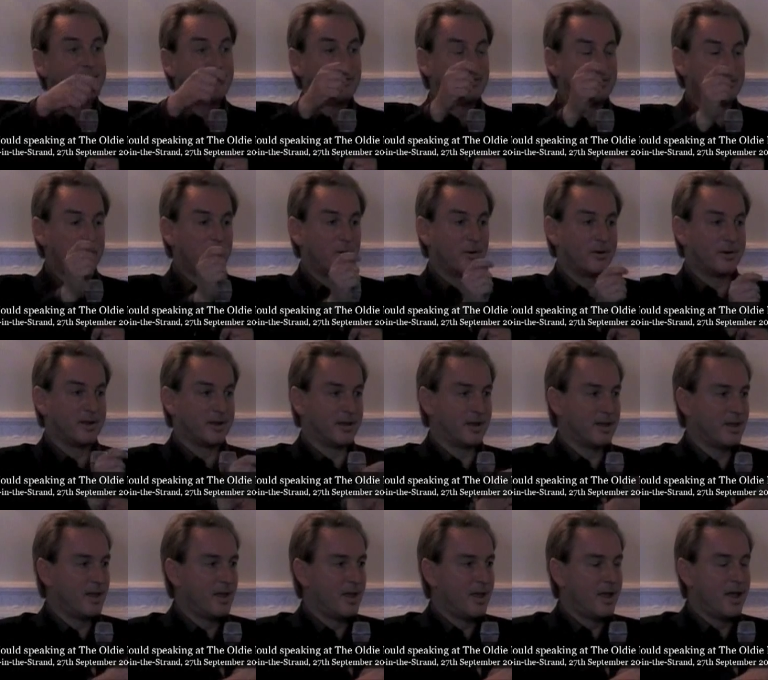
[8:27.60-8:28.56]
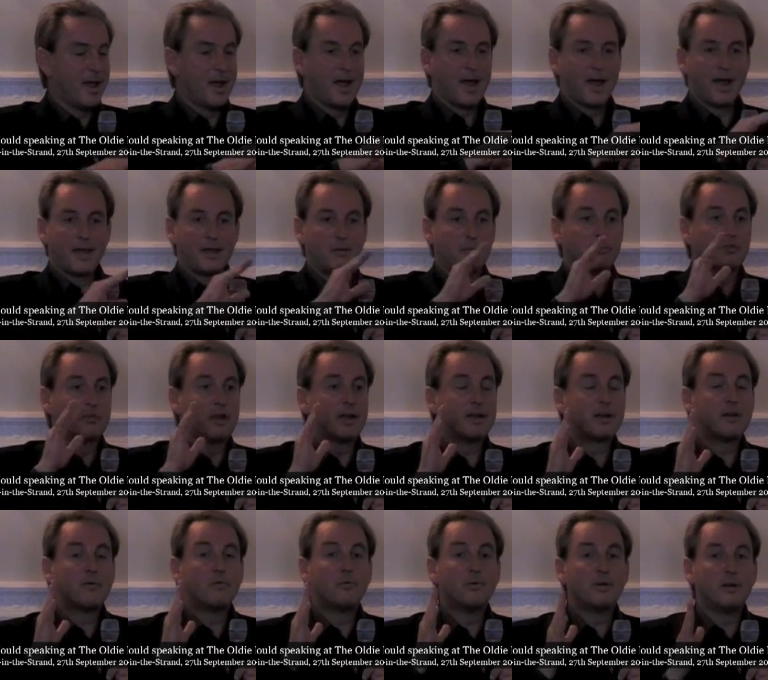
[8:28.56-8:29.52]
to the body. It was
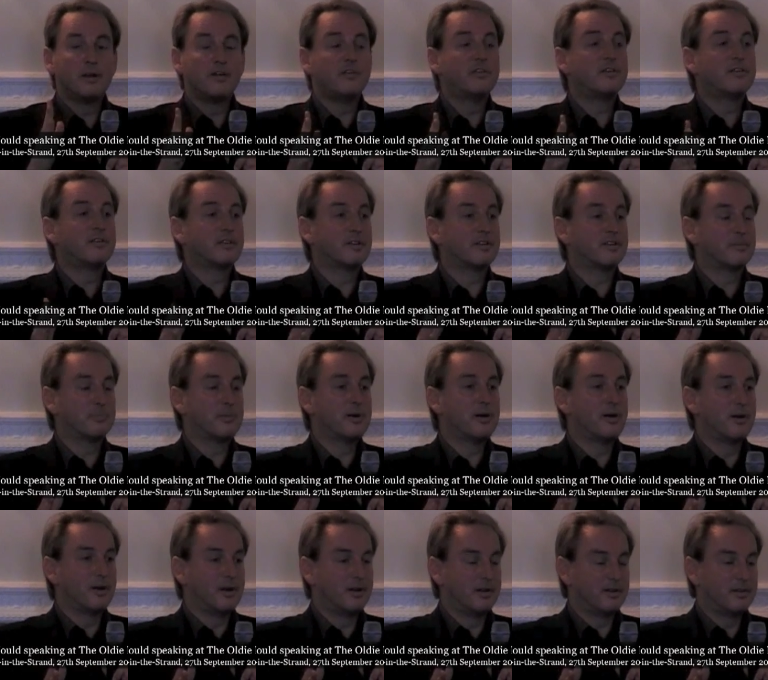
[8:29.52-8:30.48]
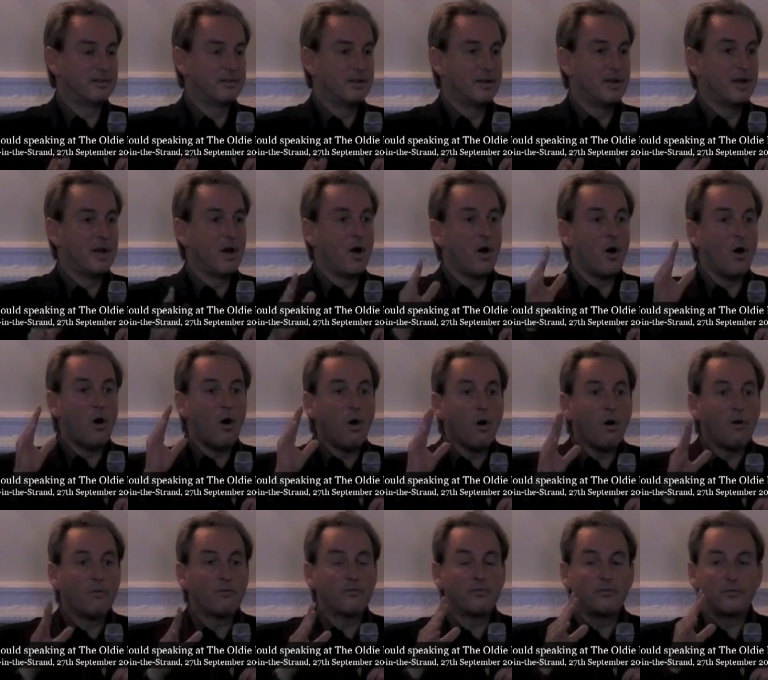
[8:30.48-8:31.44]
like a religious experience.
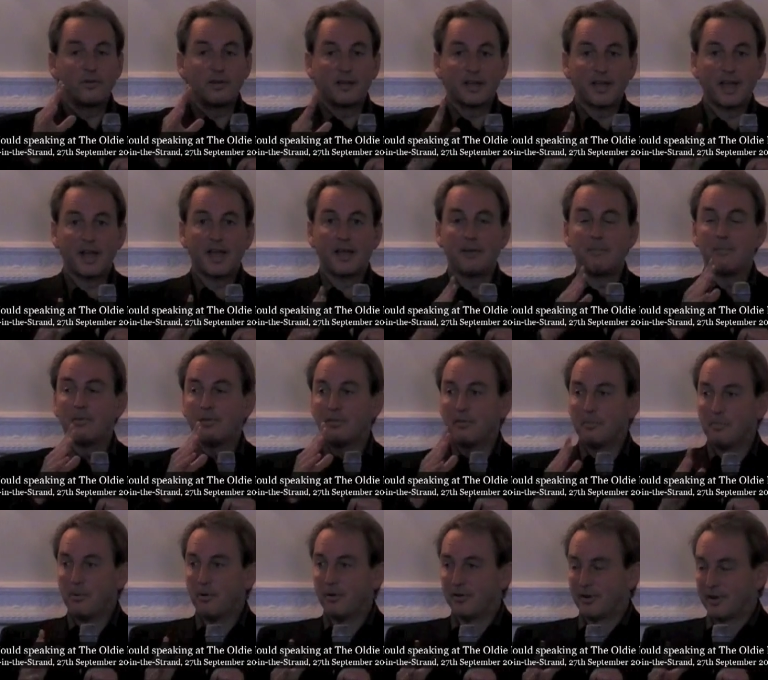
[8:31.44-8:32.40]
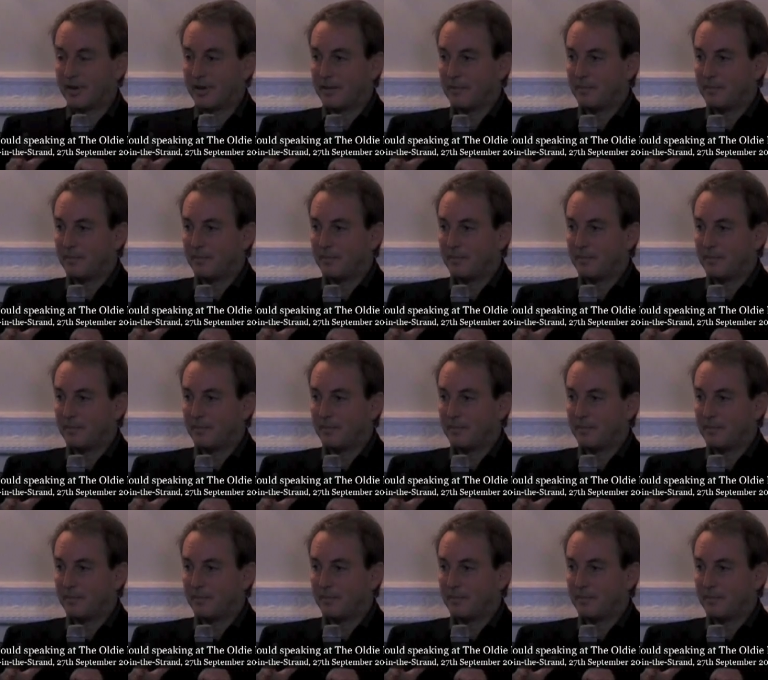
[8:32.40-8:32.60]
Off came the body